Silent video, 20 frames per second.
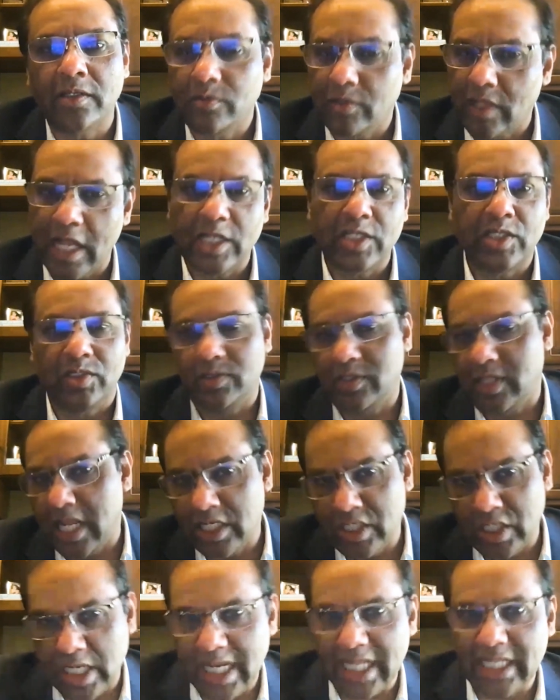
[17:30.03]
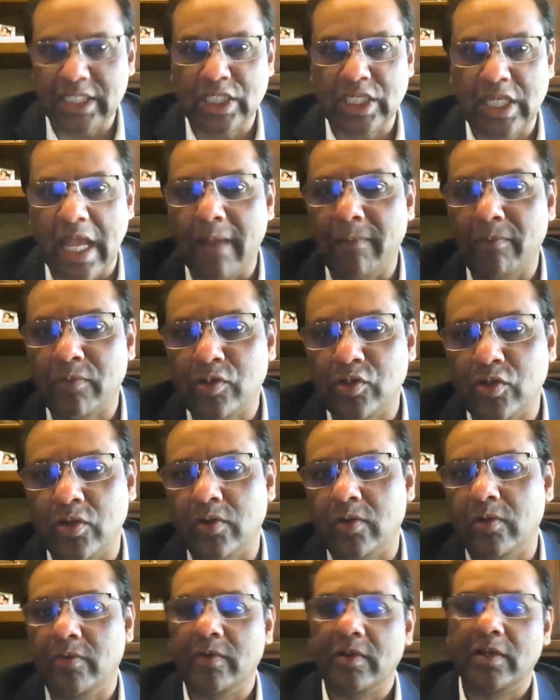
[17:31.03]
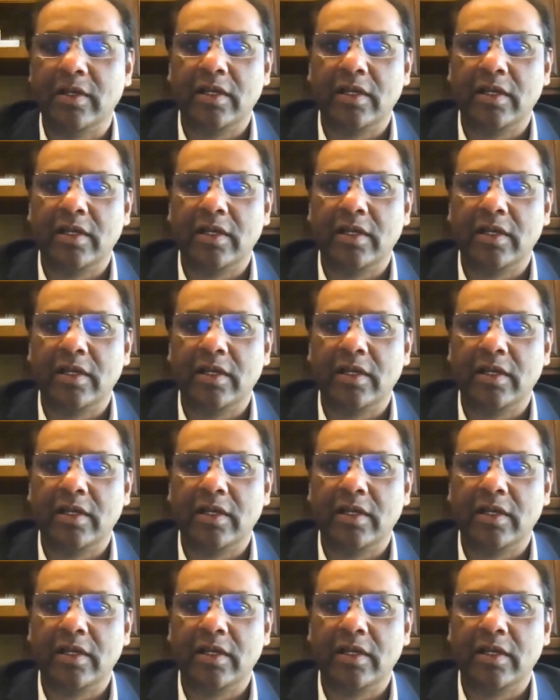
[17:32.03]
That's the next step. So